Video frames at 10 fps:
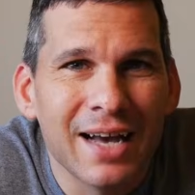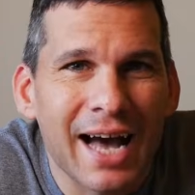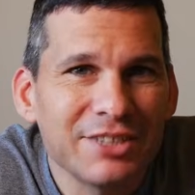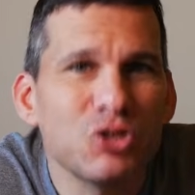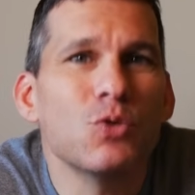
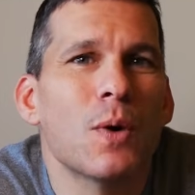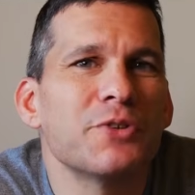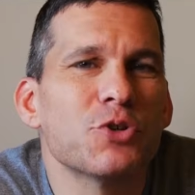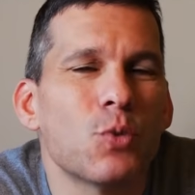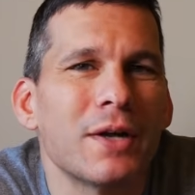I do
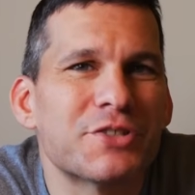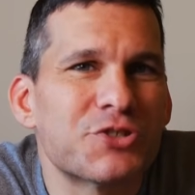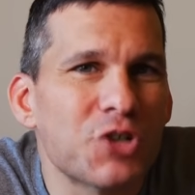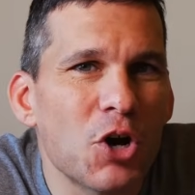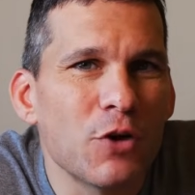wonder what
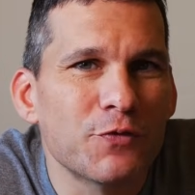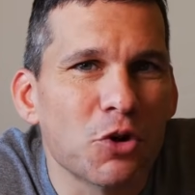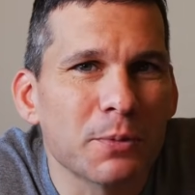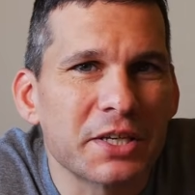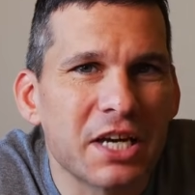stove
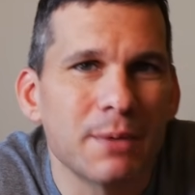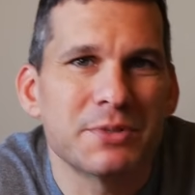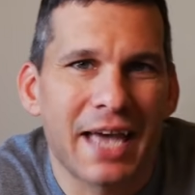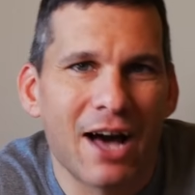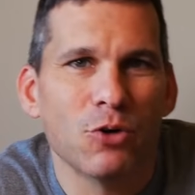normally
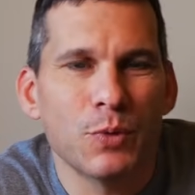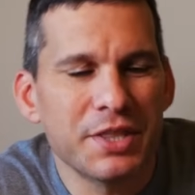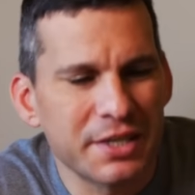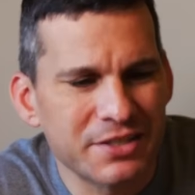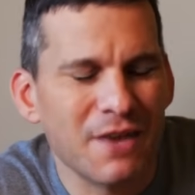comes out with it. It's